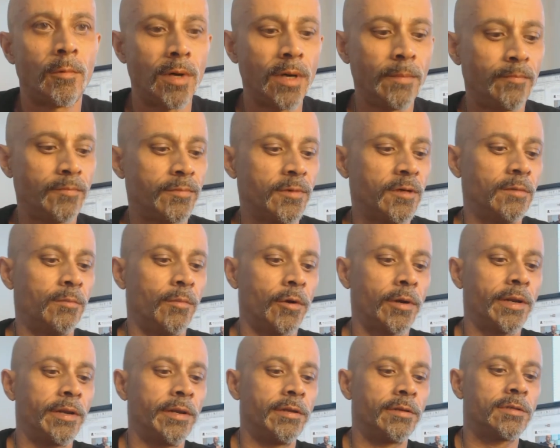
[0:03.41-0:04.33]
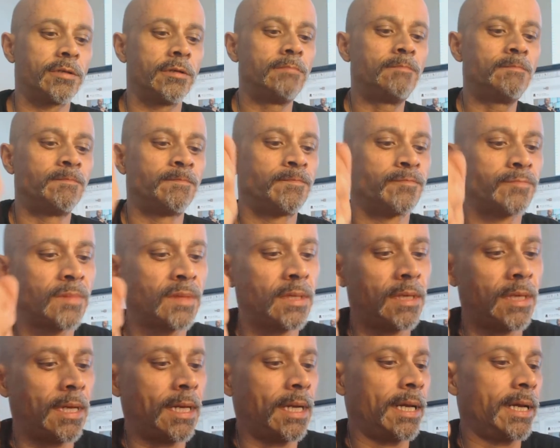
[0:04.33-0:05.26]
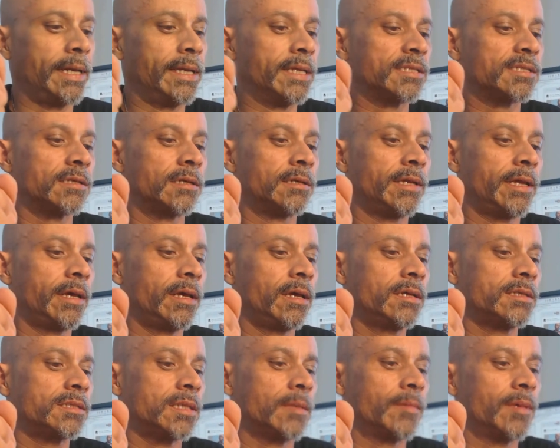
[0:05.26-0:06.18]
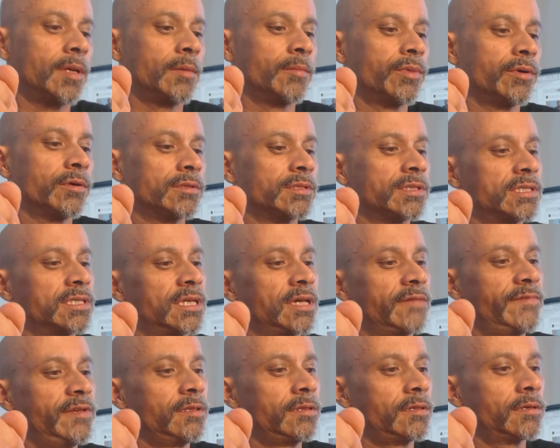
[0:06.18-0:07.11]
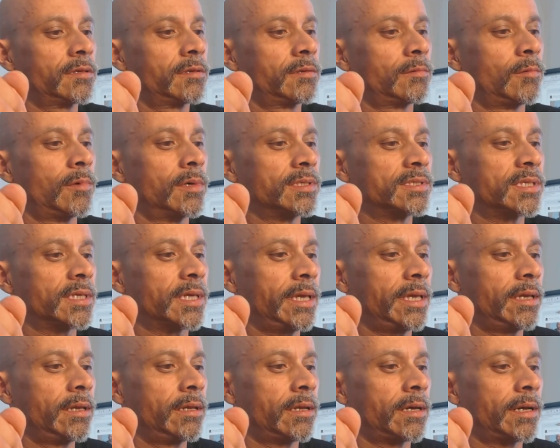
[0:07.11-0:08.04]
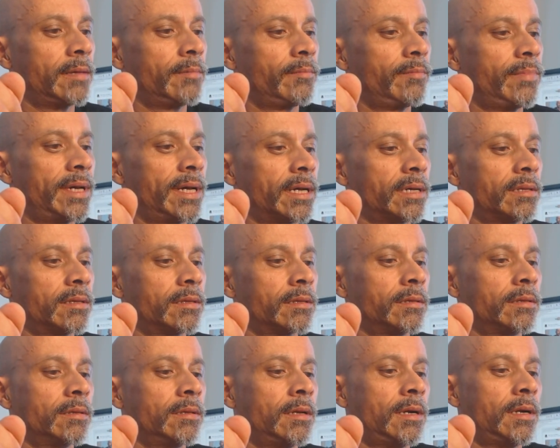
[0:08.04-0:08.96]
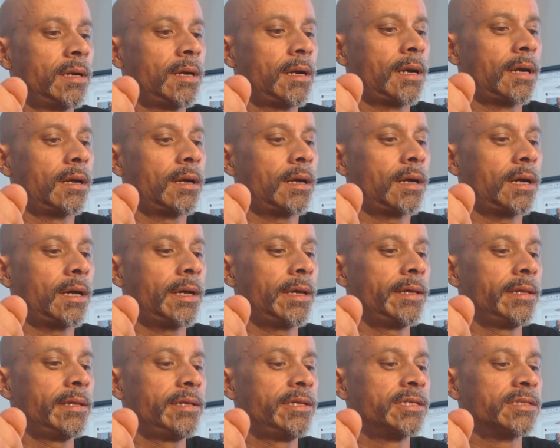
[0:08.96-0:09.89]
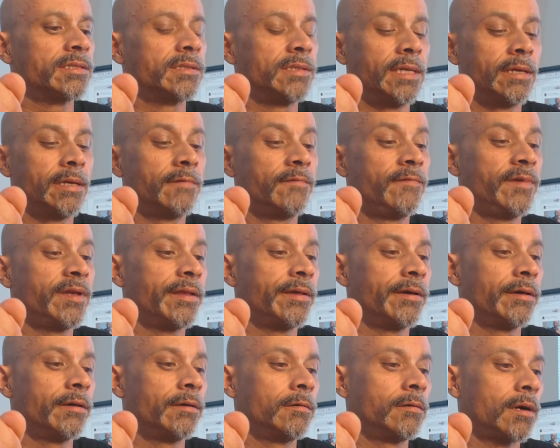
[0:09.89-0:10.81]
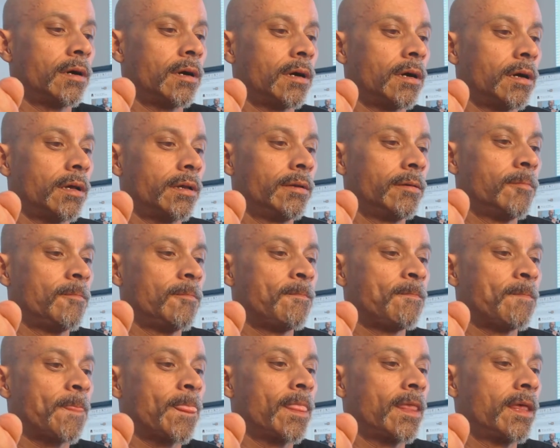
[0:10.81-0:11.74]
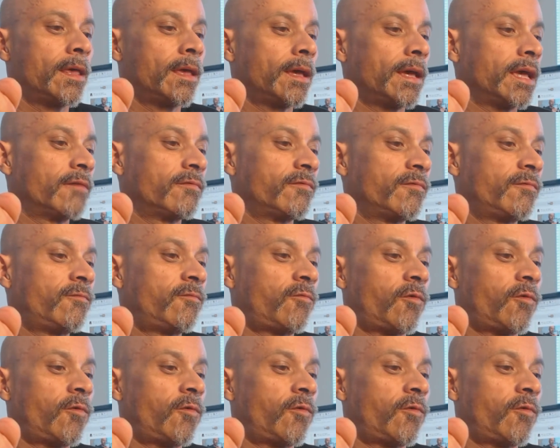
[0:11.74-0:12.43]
Well, good morning, YouTube. It is Sunday, September 7th. Once again, I am back. I just did a video on a